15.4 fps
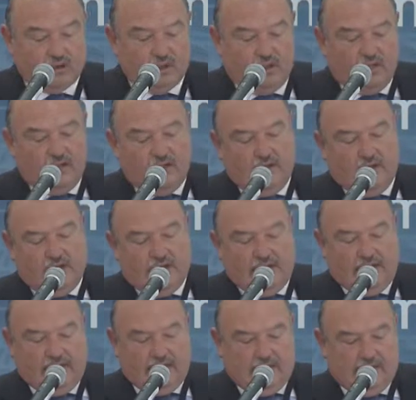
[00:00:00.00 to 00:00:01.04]
make them available
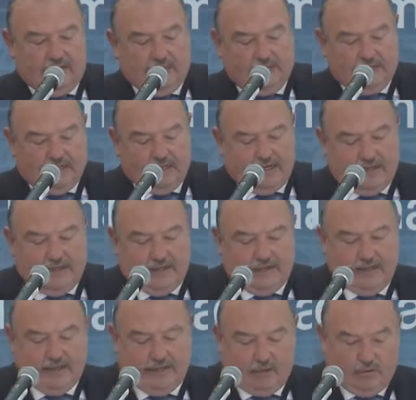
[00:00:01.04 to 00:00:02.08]
for society, and
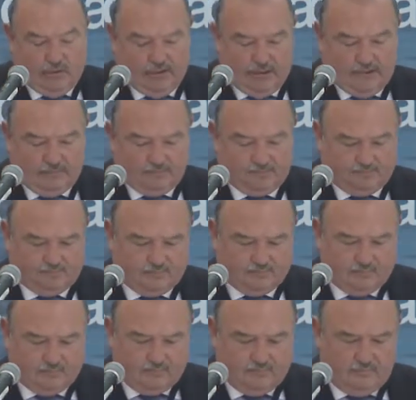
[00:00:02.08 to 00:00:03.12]
that implies
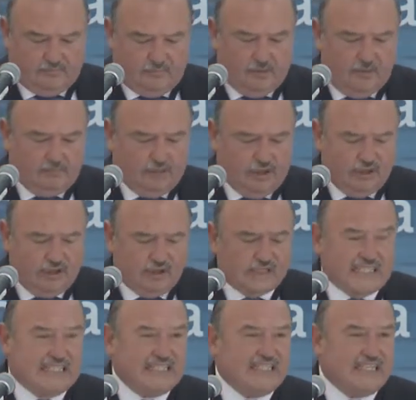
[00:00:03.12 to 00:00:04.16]
that
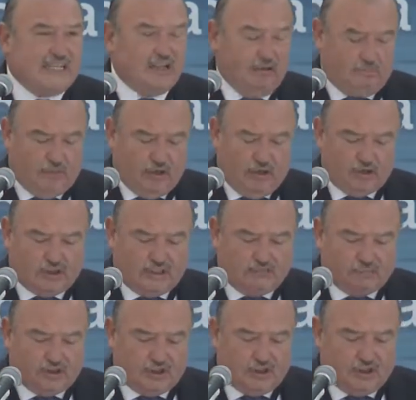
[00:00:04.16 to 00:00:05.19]
any individual or
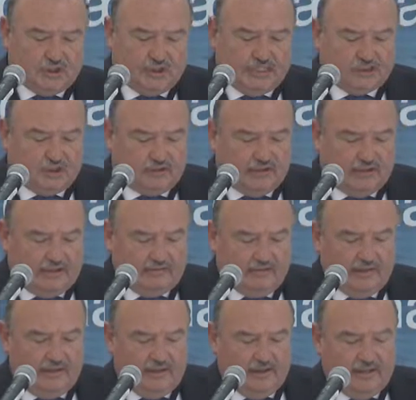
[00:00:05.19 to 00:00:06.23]
organization
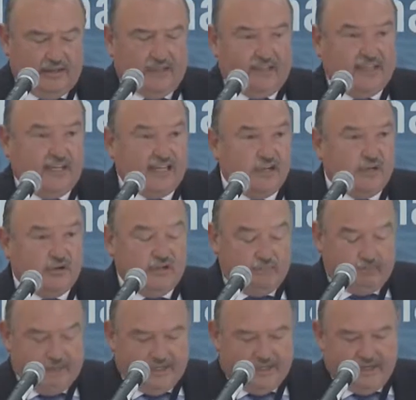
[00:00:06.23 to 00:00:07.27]
may
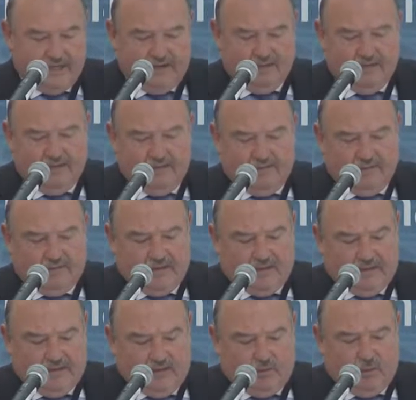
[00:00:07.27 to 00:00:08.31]
build on top of them a
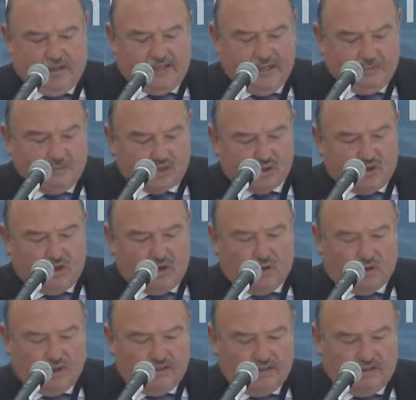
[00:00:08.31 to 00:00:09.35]
new idea
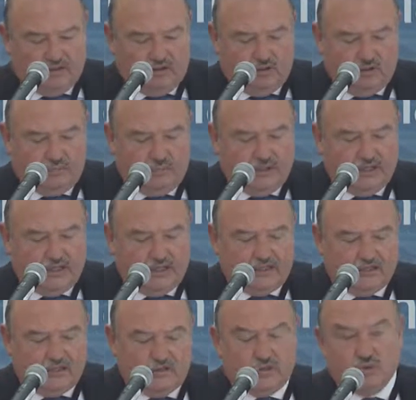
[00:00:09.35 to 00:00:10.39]
resulting from
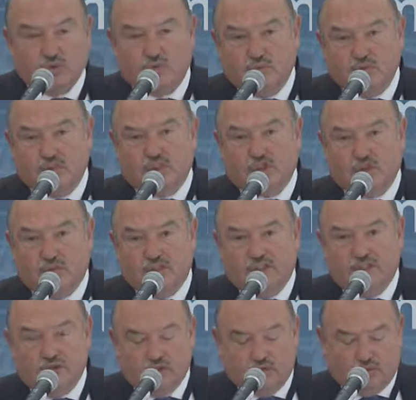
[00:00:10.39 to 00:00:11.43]
the basis of new data,
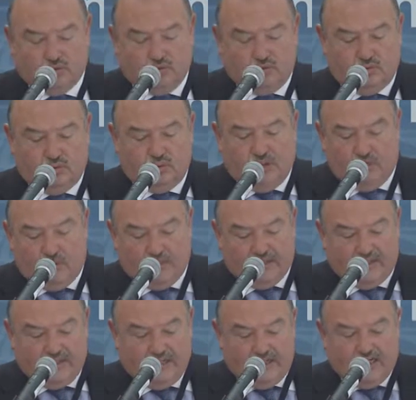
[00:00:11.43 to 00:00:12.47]
new knowledge, or
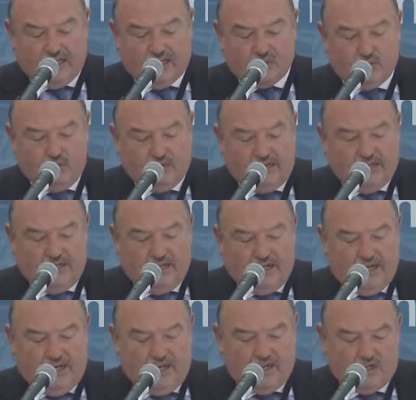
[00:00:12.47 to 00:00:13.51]
even the
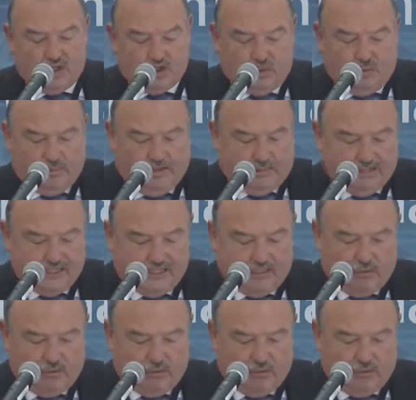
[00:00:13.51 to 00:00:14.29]
rendering of new services.